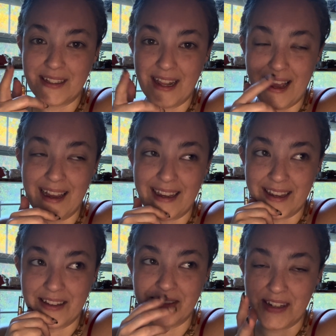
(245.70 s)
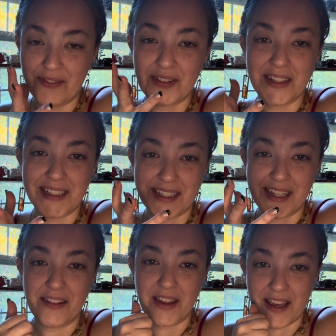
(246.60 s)
I can definitely
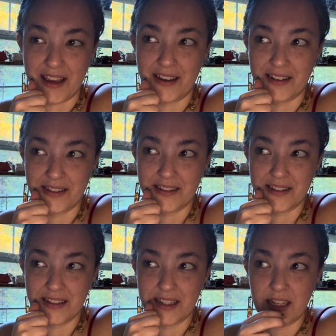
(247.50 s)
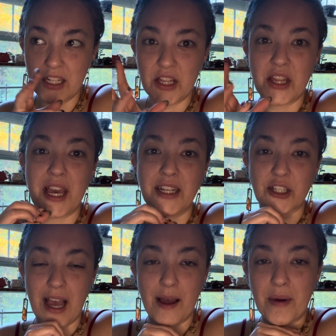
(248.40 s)
see the
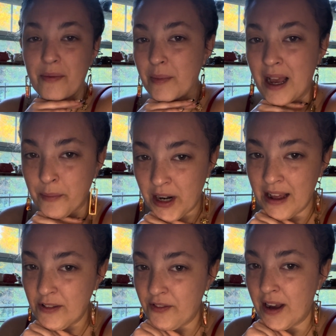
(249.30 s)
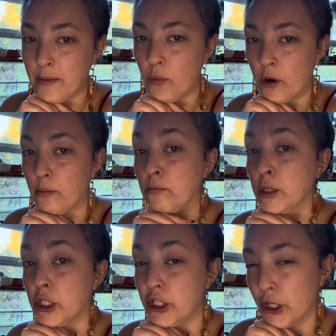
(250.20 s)
age gap. I'm gonna have to find more
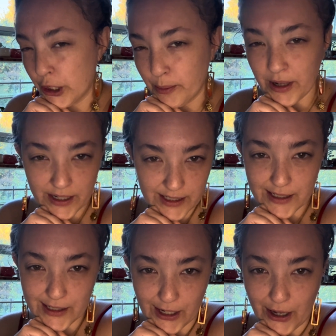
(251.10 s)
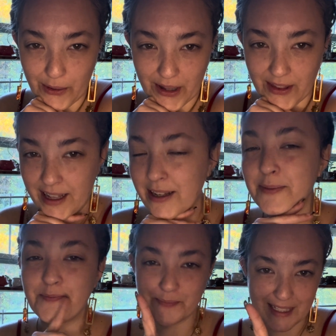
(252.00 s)
mature places to go, I think.
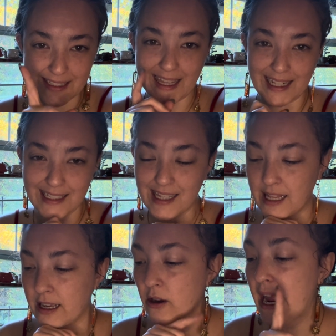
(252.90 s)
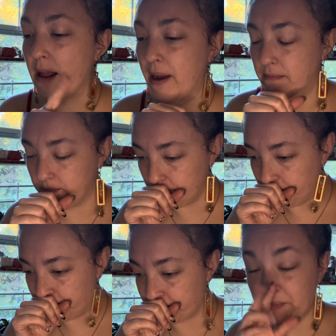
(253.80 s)
That's the thing. Okay, anyway.
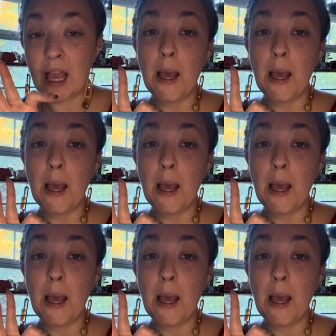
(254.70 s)
I'm